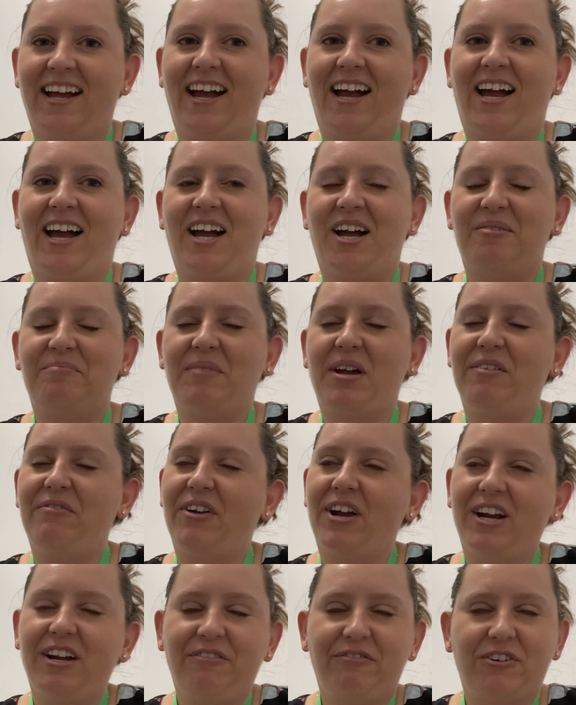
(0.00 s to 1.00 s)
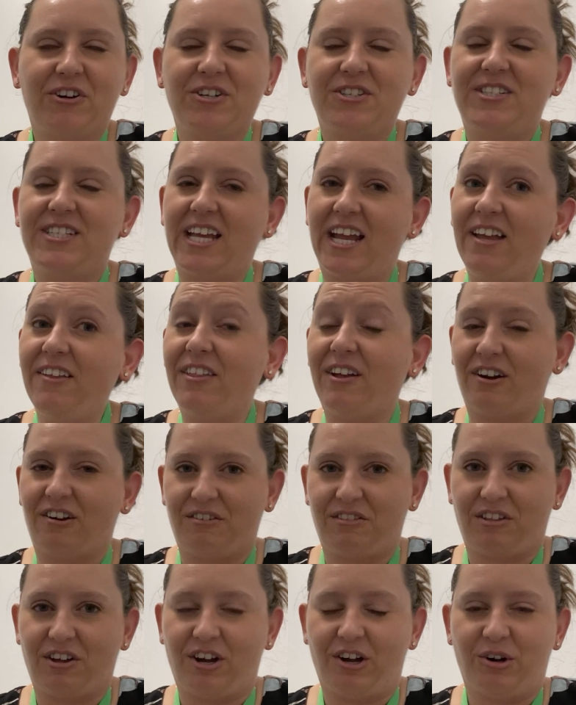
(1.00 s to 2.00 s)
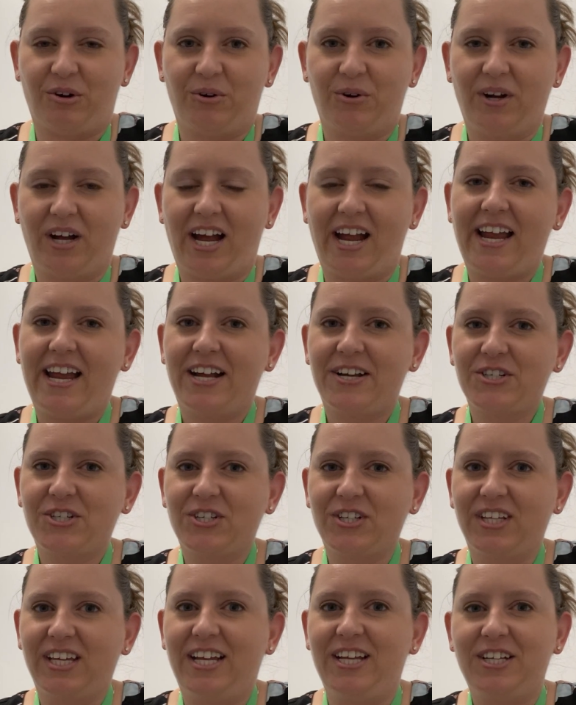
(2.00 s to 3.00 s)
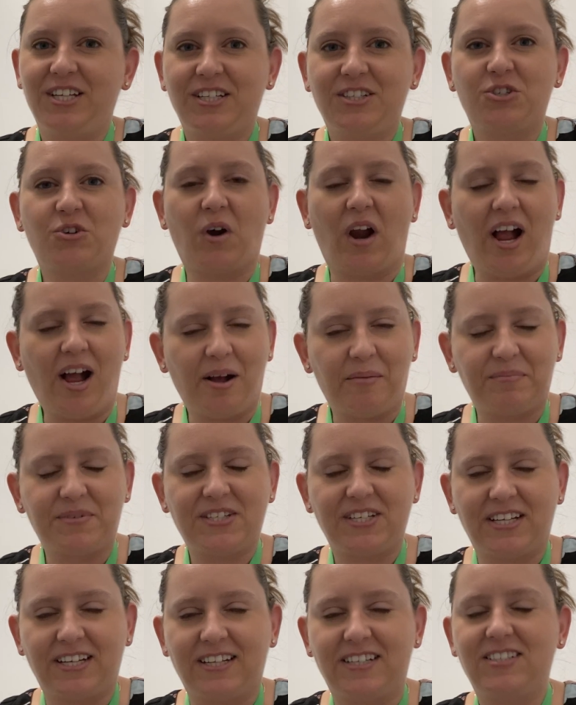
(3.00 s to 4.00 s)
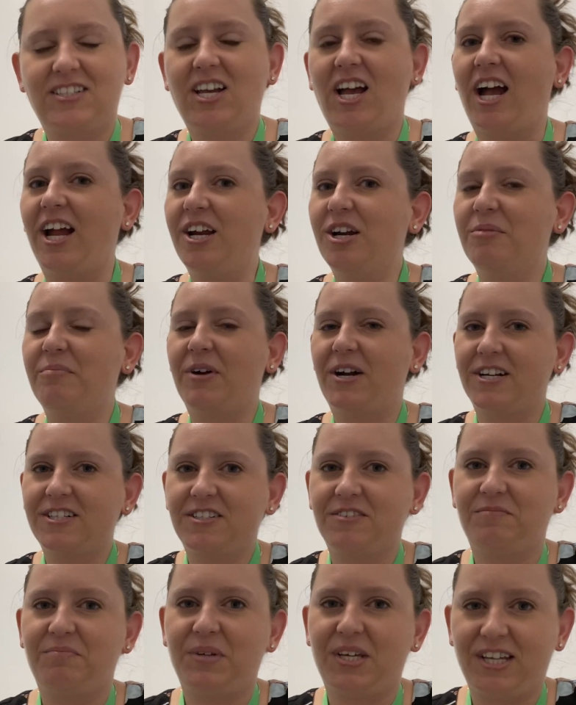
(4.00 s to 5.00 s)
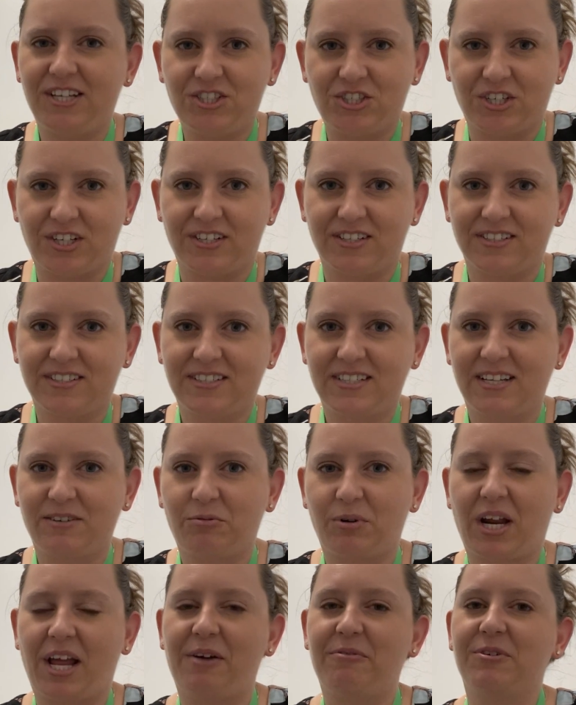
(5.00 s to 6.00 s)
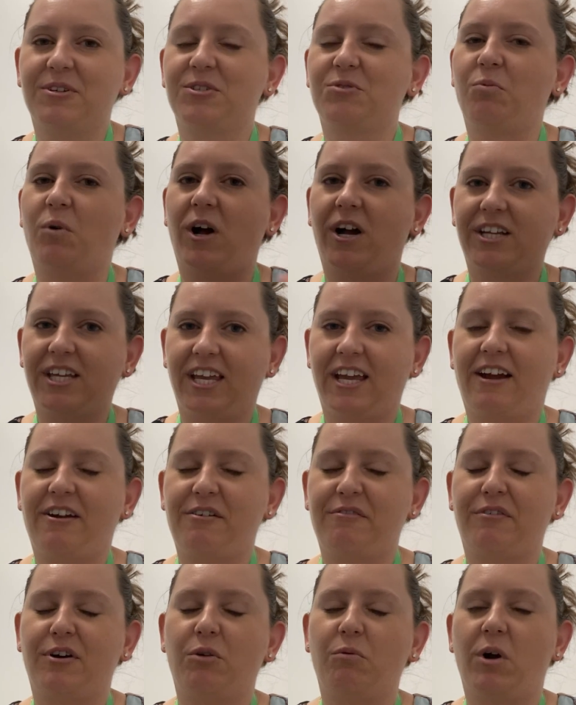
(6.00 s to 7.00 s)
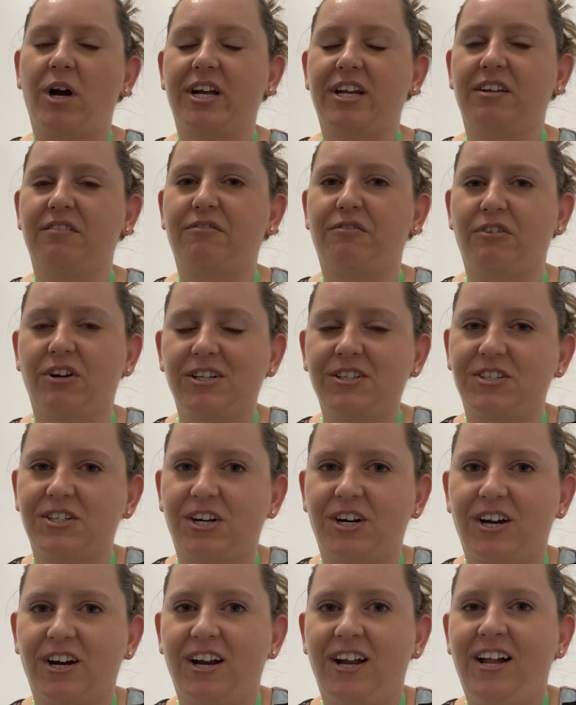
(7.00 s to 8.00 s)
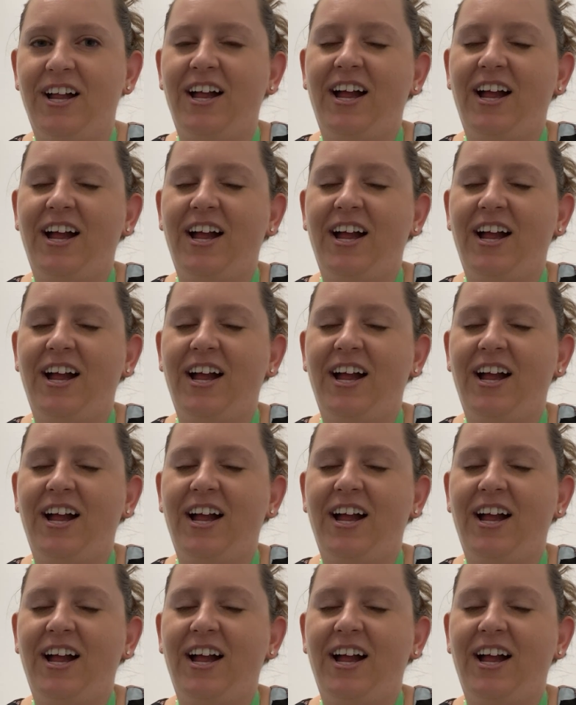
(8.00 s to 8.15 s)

Uh, my very first day there, though, I actually dropped an entire box of peaches when I was walking out of our walk in freezer.